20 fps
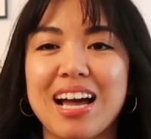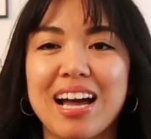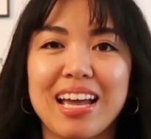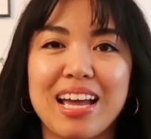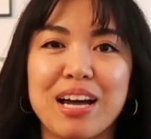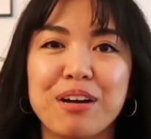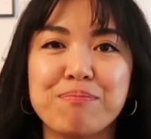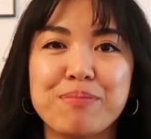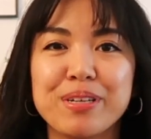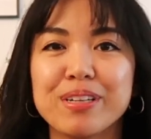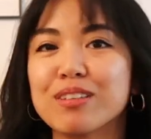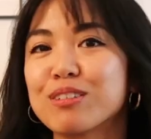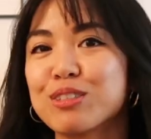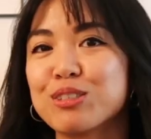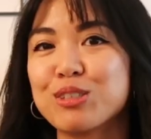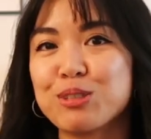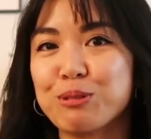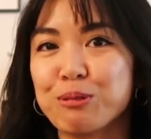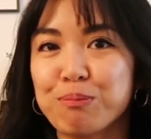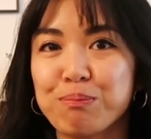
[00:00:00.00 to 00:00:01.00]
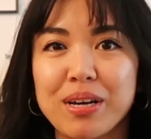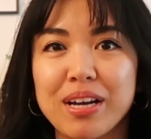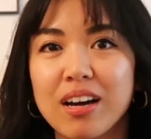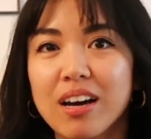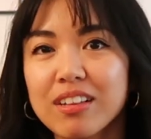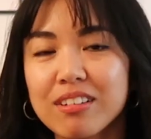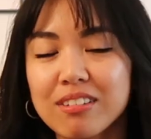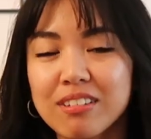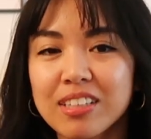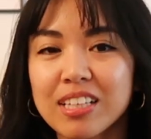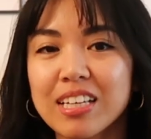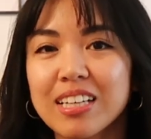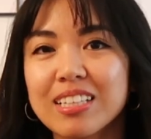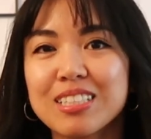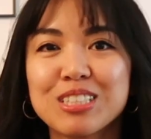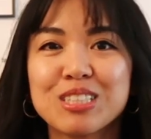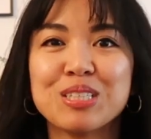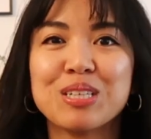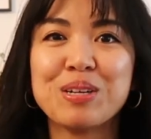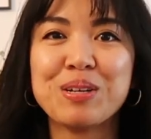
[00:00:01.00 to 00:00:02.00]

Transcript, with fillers: I have been consumed by other things.